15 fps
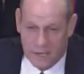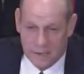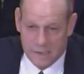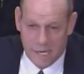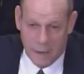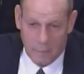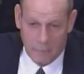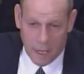is
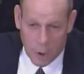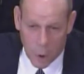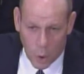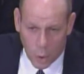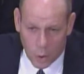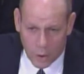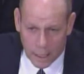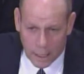a
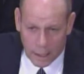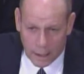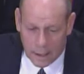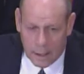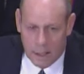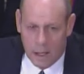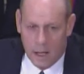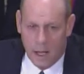minority.
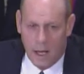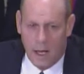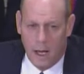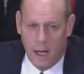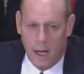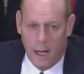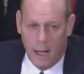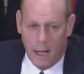
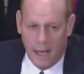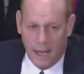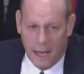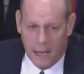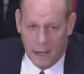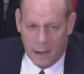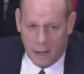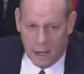
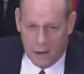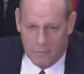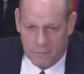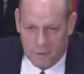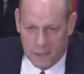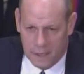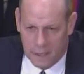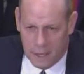of
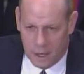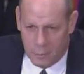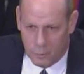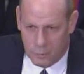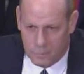the,